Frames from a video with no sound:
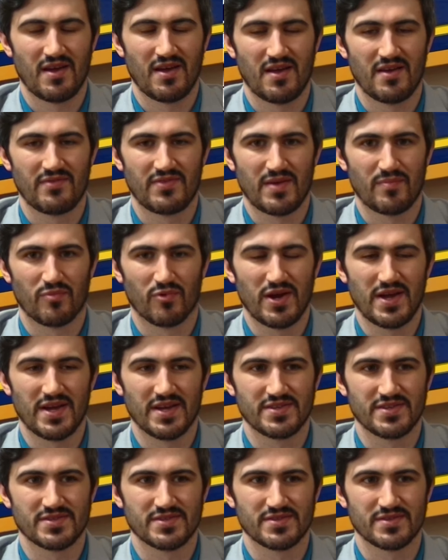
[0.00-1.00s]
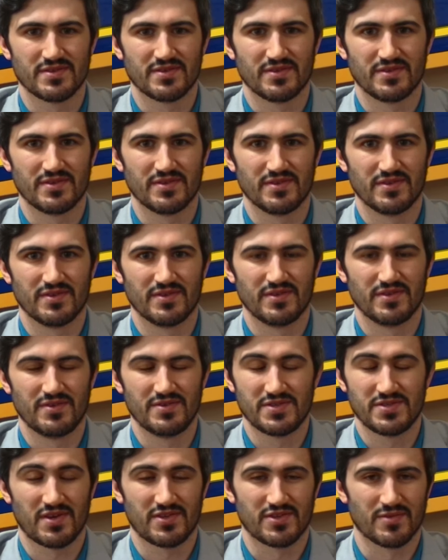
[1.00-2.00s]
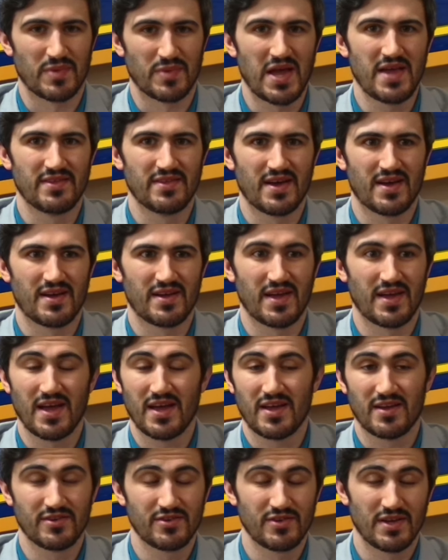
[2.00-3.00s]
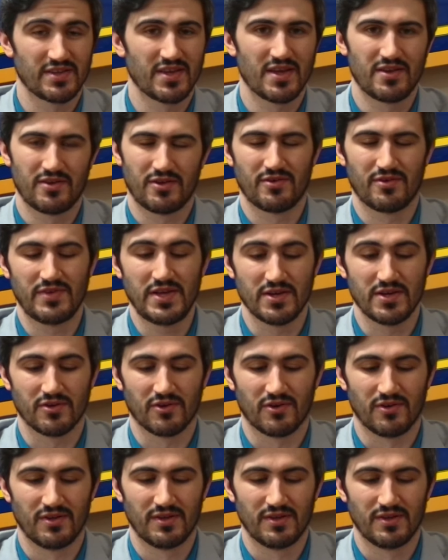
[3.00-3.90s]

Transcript: If that breaks, you still have to pay that, and you have to get another vehicle.